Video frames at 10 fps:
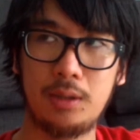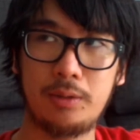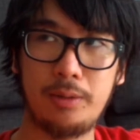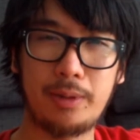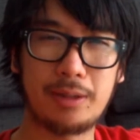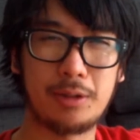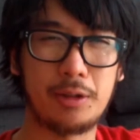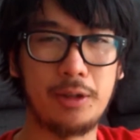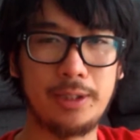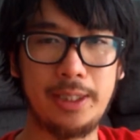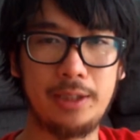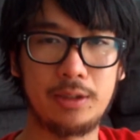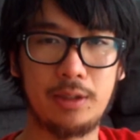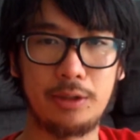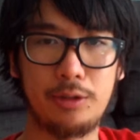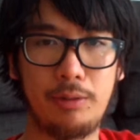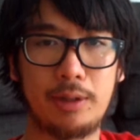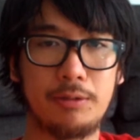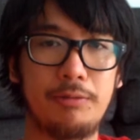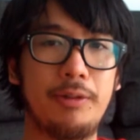2013 to like
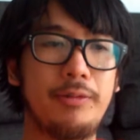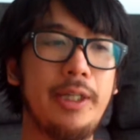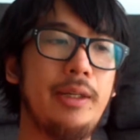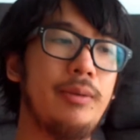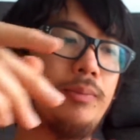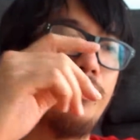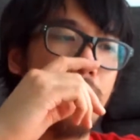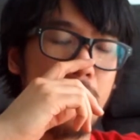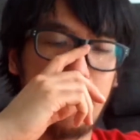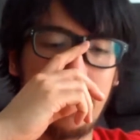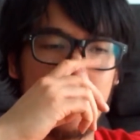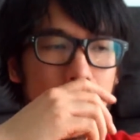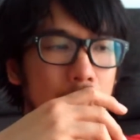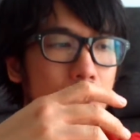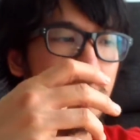2015, where like